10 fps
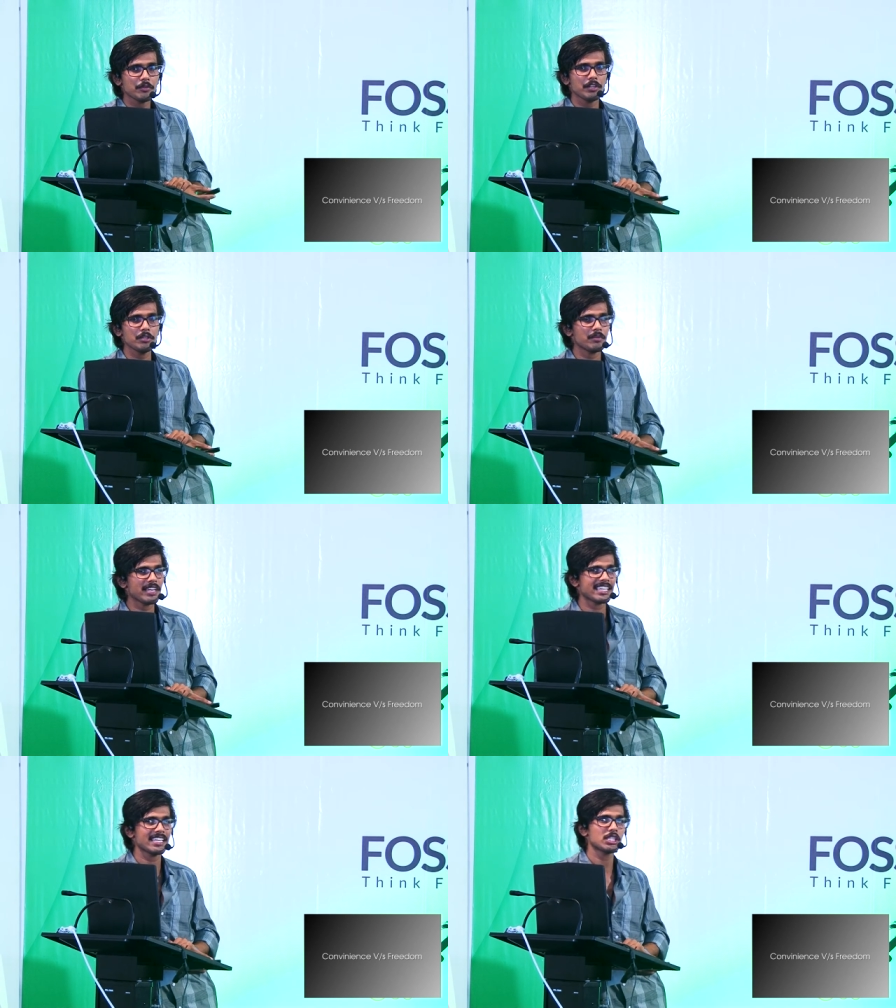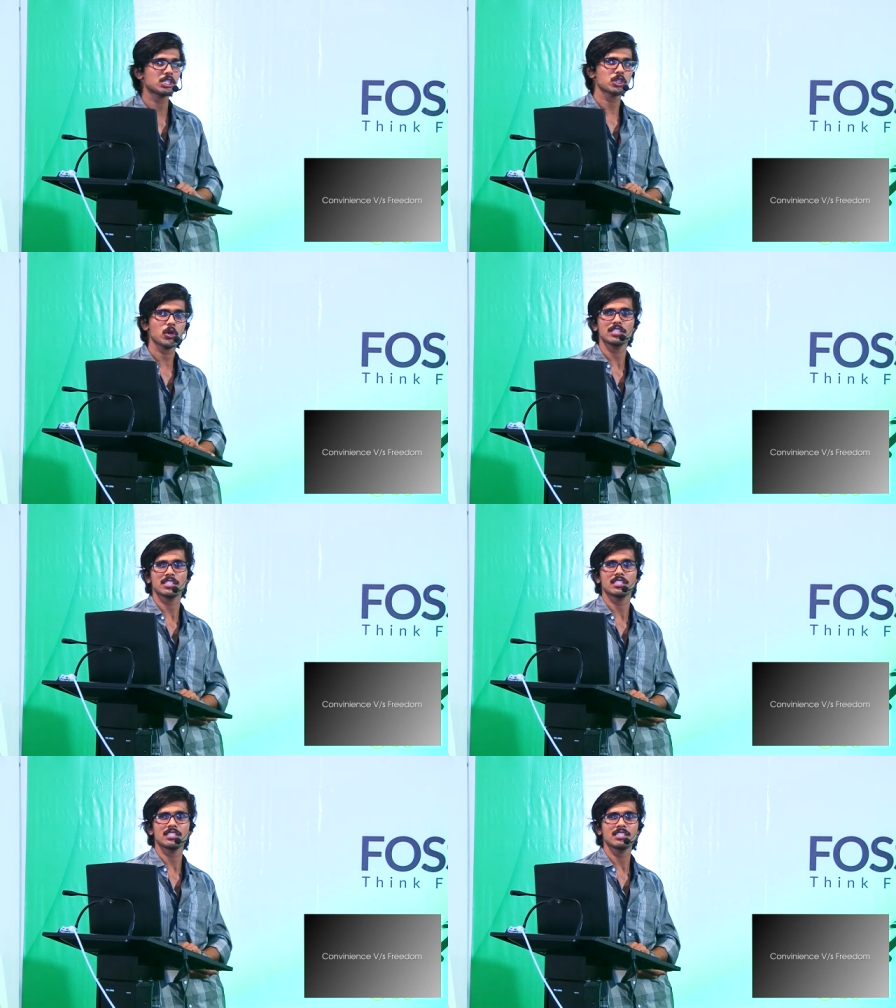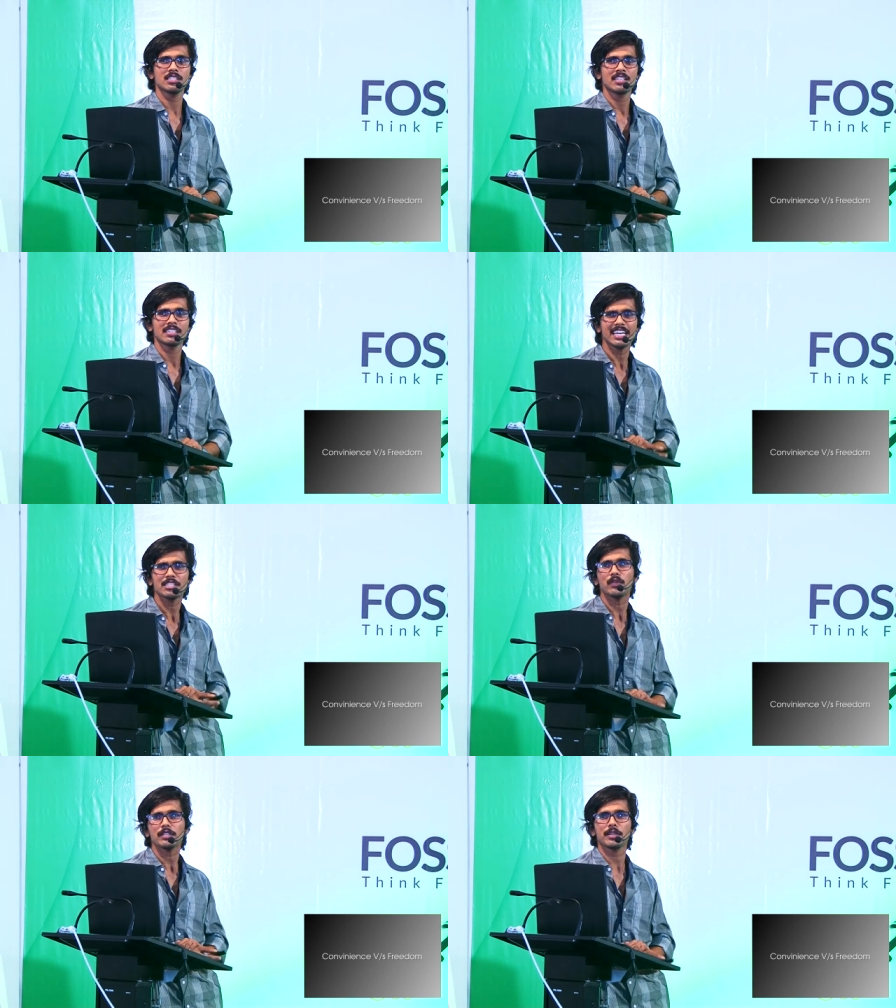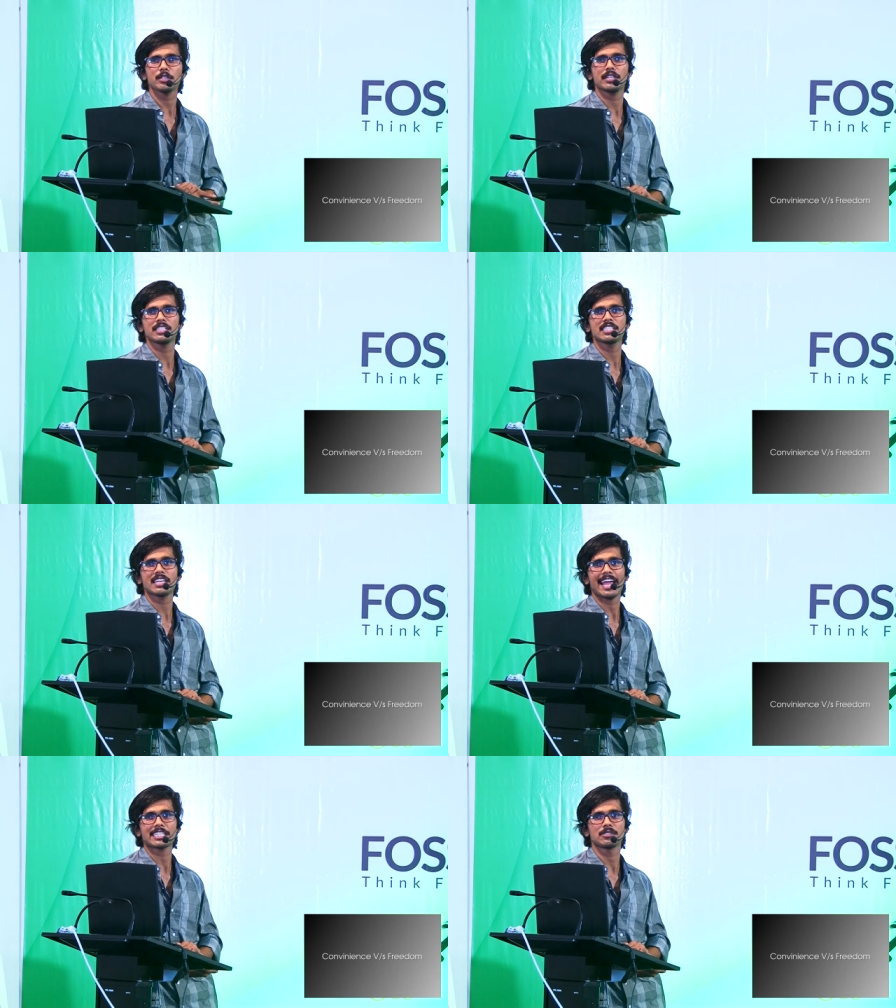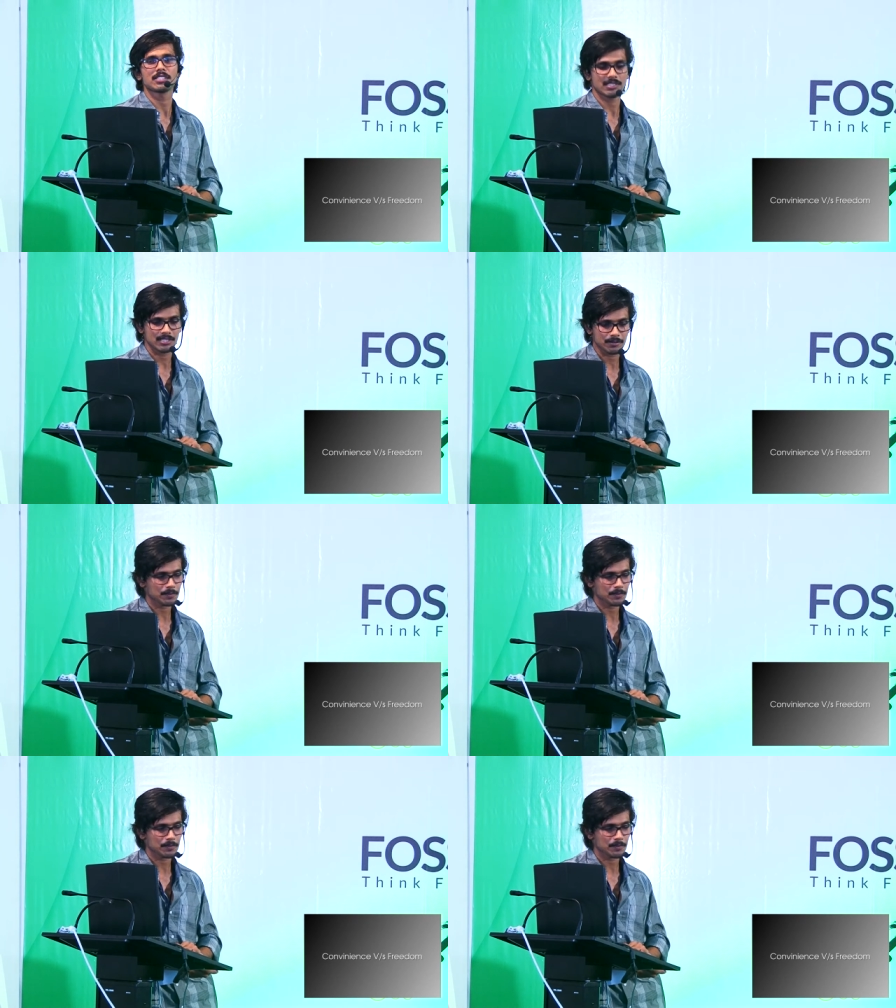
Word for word: when you make a choice in it, that's what makes you a digital activist.